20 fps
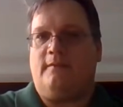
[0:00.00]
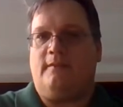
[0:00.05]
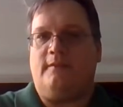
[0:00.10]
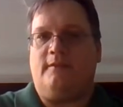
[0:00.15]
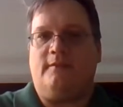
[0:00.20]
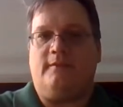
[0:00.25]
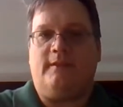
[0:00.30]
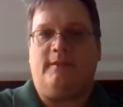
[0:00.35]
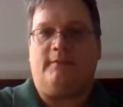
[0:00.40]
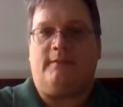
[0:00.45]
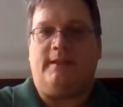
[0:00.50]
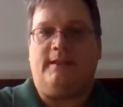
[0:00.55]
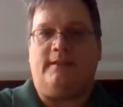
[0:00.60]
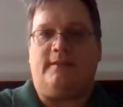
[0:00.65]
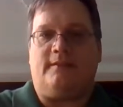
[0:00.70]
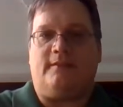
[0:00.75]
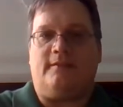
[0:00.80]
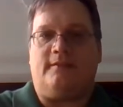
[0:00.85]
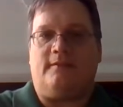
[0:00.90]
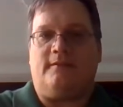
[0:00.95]
for doing
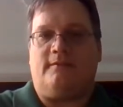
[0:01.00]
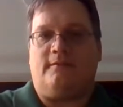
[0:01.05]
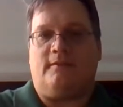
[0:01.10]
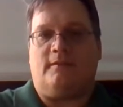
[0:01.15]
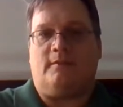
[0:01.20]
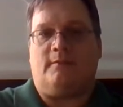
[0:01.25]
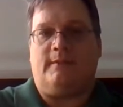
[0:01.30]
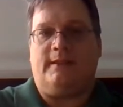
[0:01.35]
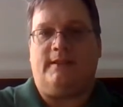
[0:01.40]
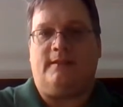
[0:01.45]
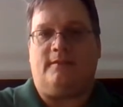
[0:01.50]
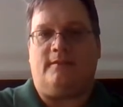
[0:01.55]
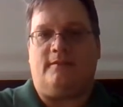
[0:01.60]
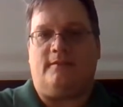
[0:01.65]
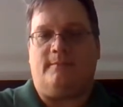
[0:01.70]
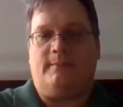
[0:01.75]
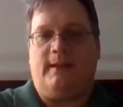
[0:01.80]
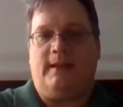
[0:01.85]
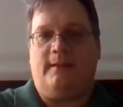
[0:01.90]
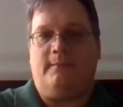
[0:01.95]
research for a
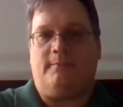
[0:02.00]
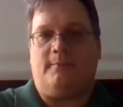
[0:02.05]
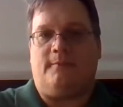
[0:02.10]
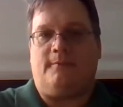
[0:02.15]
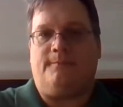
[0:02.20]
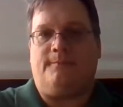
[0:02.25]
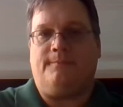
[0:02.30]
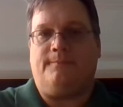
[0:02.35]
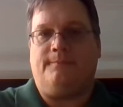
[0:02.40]
research paper.